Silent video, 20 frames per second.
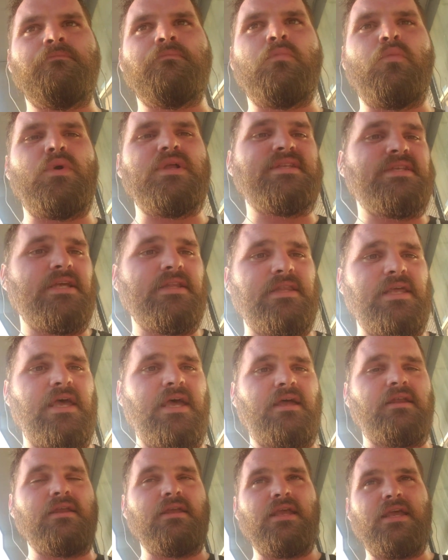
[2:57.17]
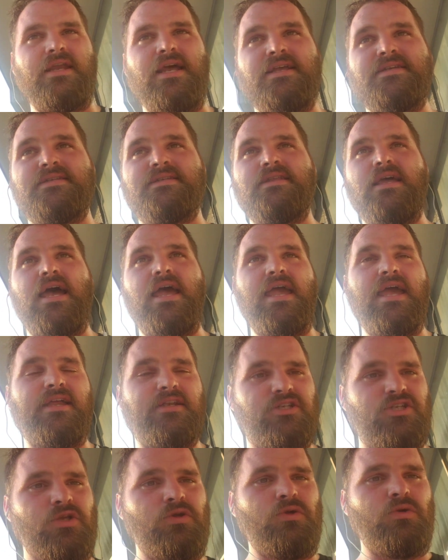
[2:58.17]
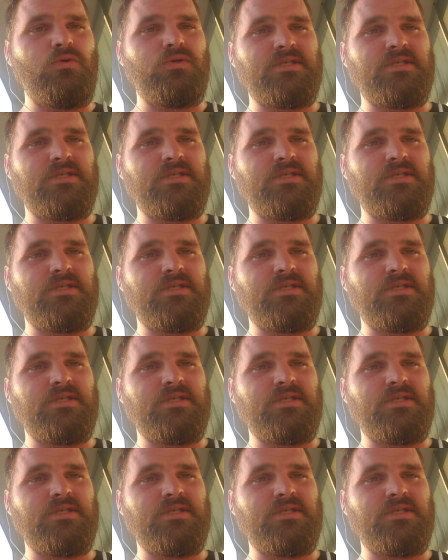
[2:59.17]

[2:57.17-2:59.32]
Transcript: we did that, and I had 2